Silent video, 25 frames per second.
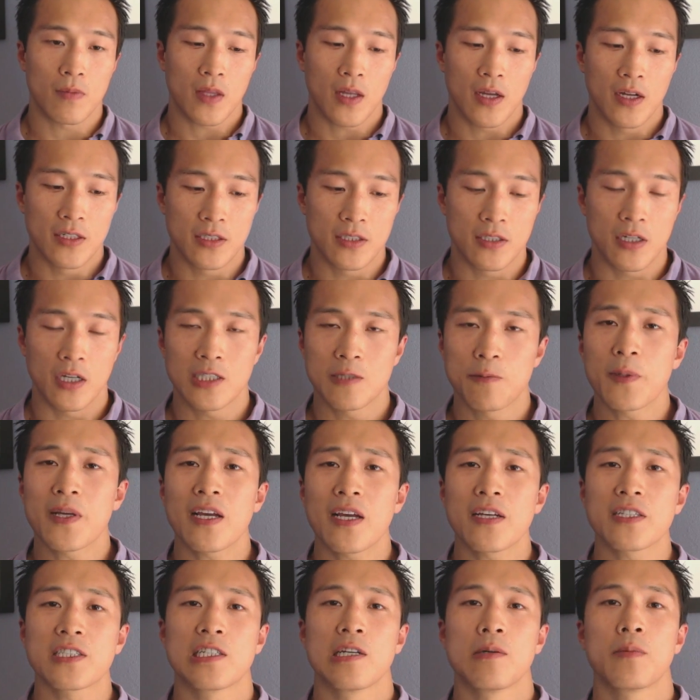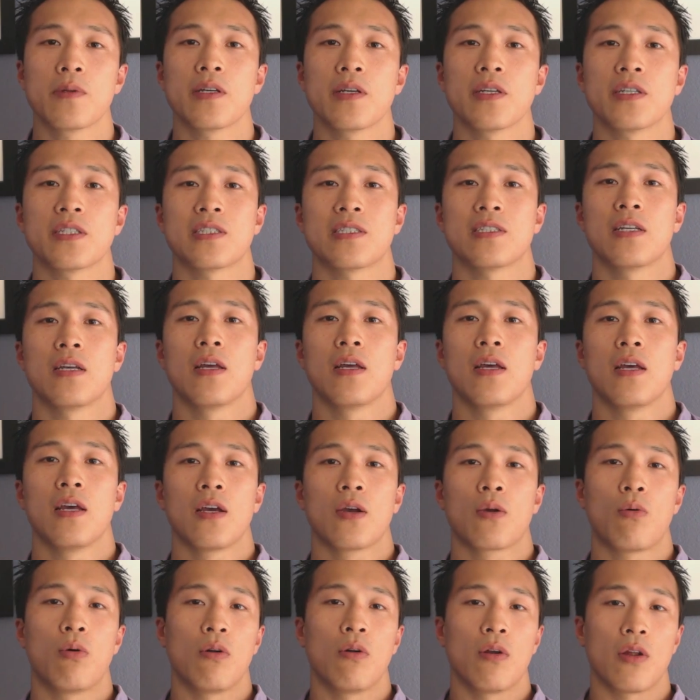Just because somebody's
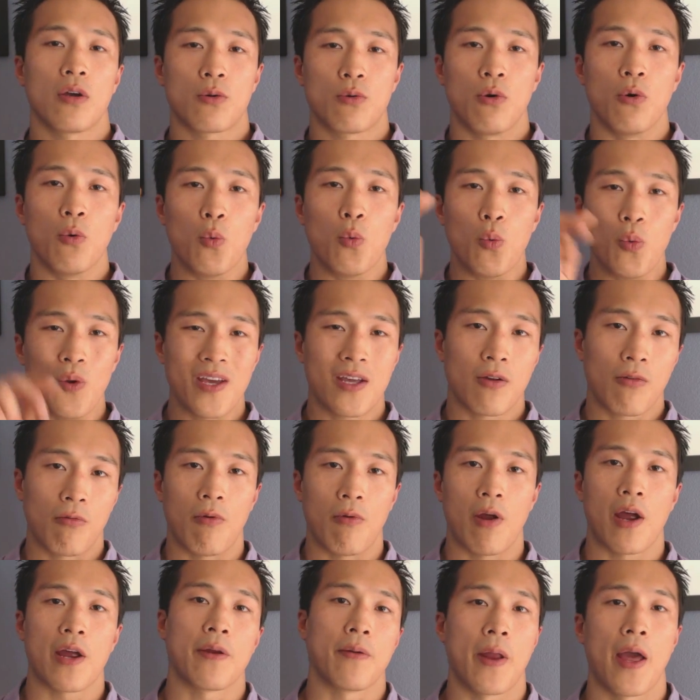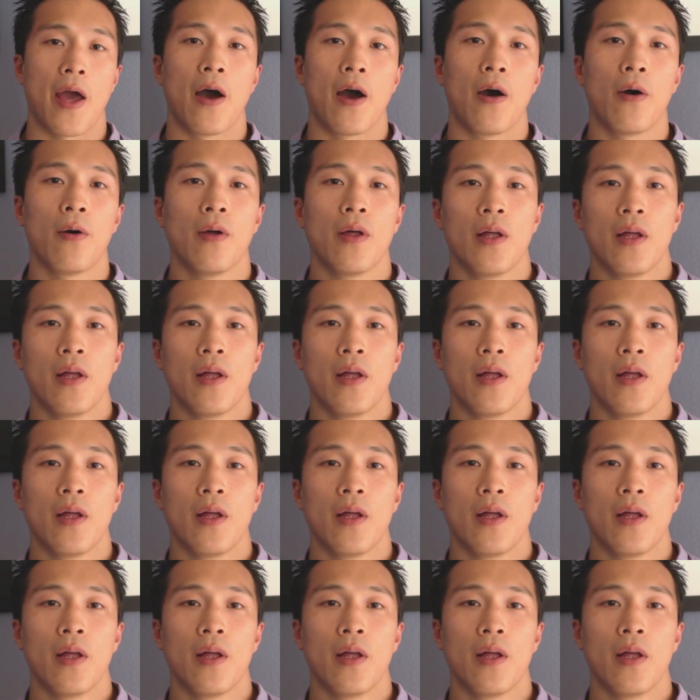quote unquote weak right now